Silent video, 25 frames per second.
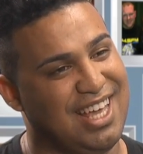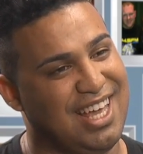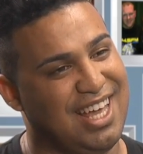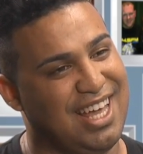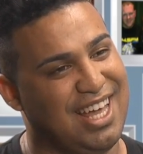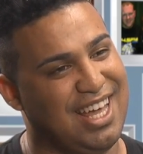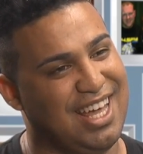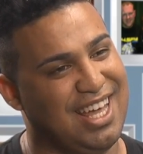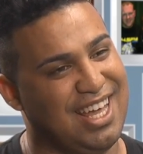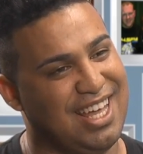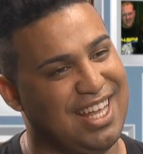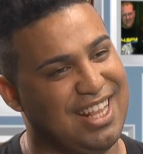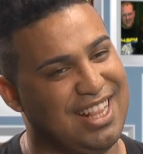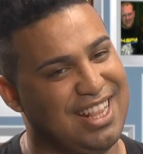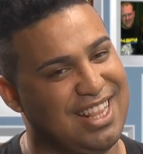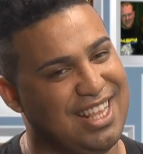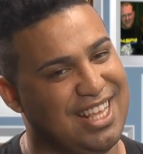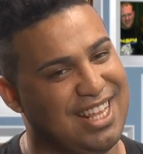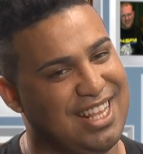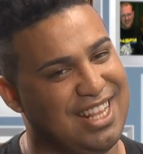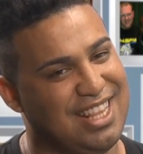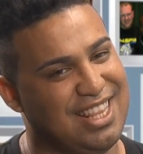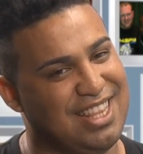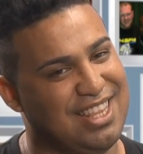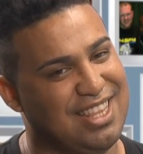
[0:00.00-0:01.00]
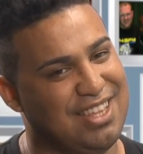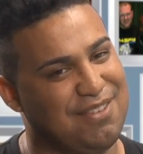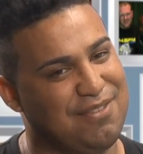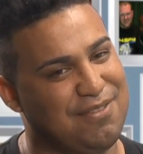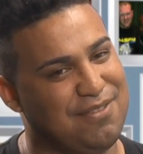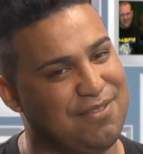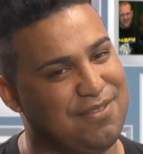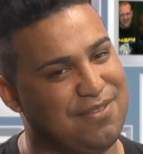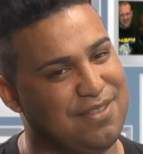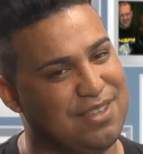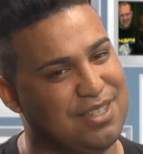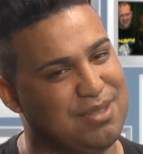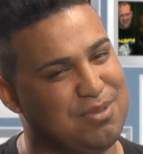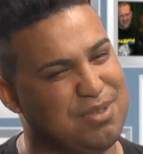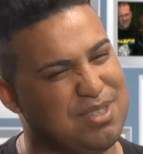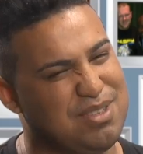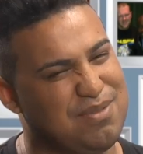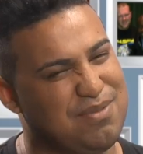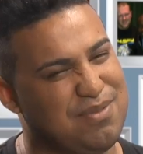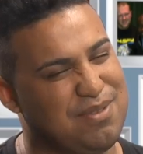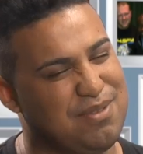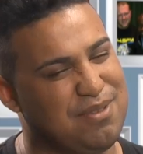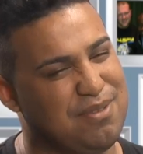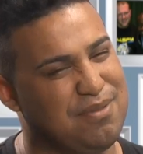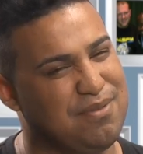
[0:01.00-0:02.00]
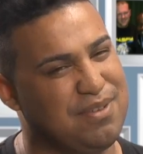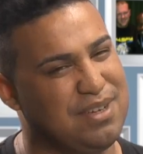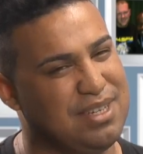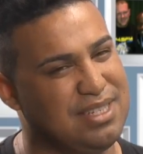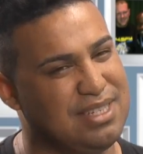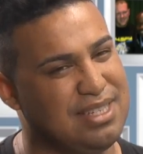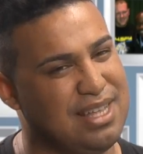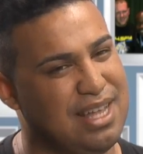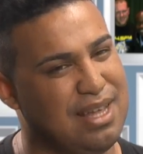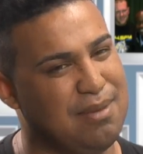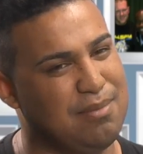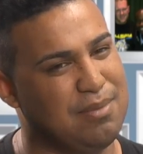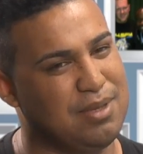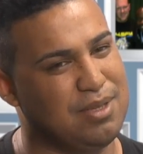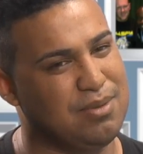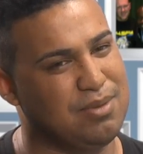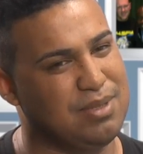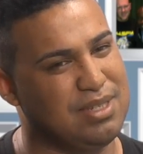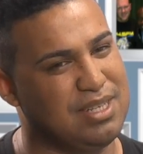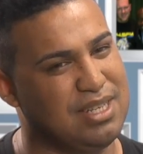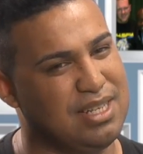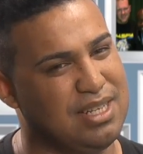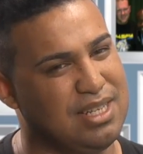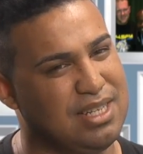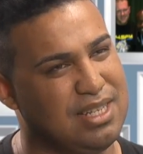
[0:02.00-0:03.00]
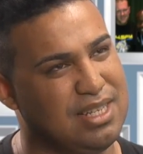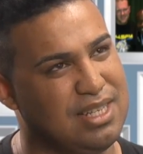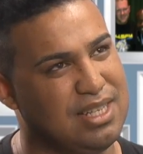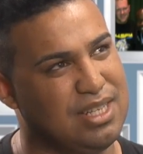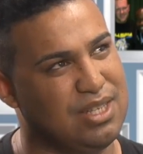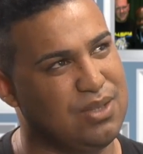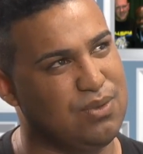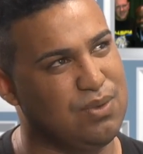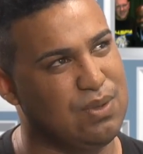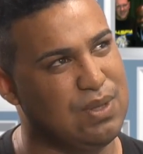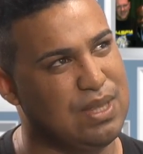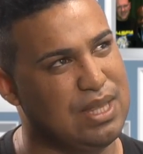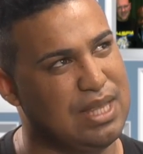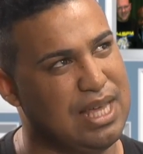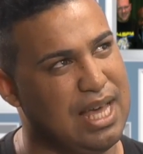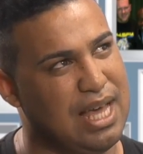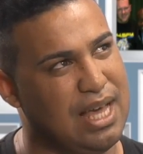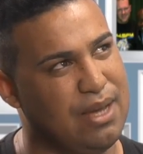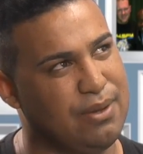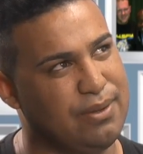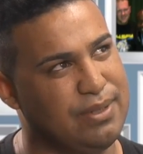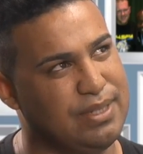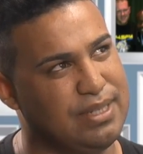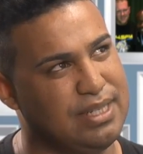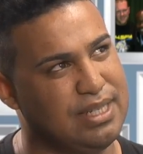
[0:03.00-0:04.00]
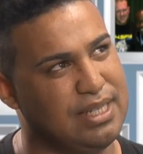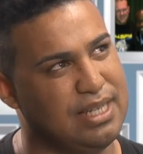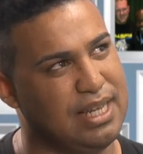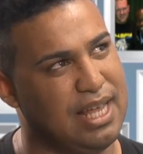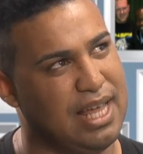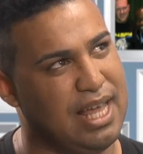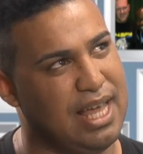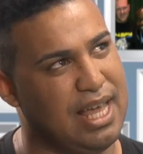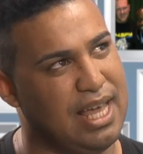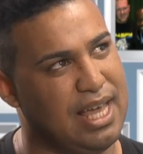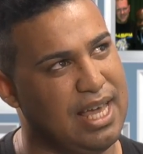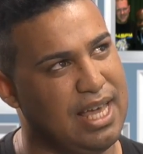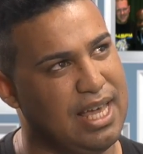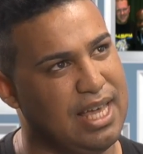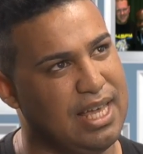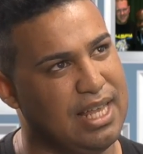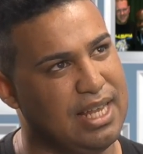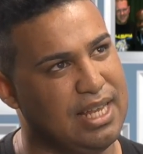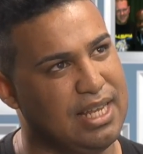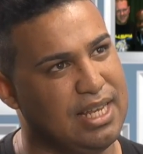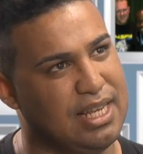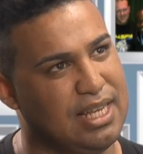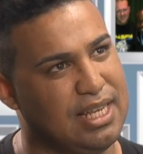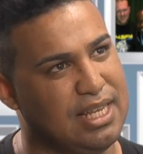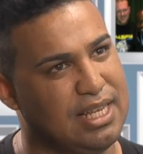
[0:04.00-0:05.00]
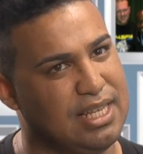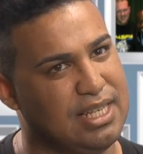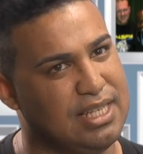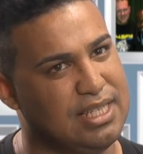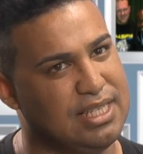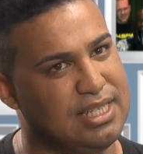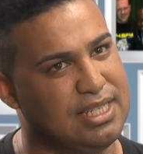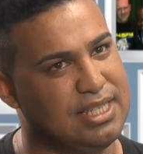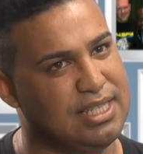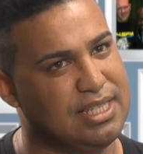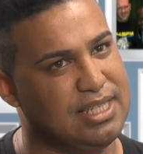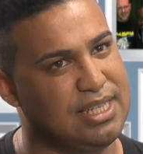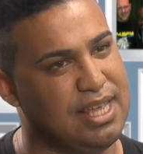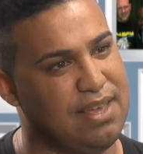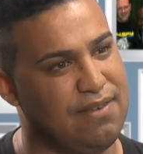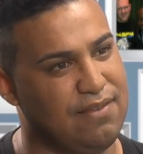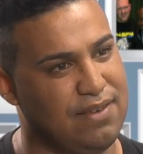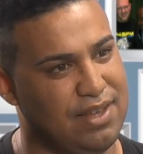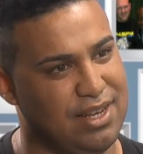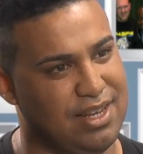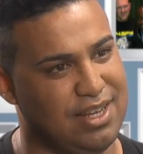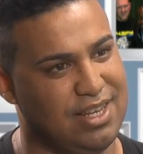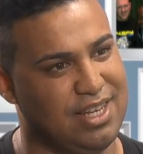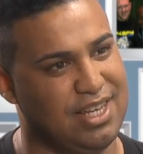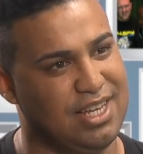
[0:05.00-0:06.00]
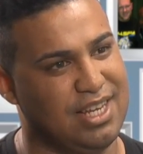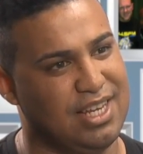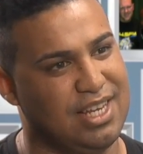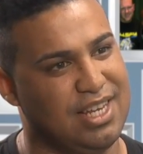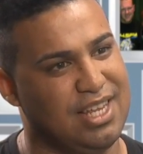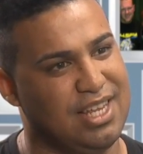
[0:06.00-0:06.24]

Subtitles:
And then this was for the first time. It was in 2007.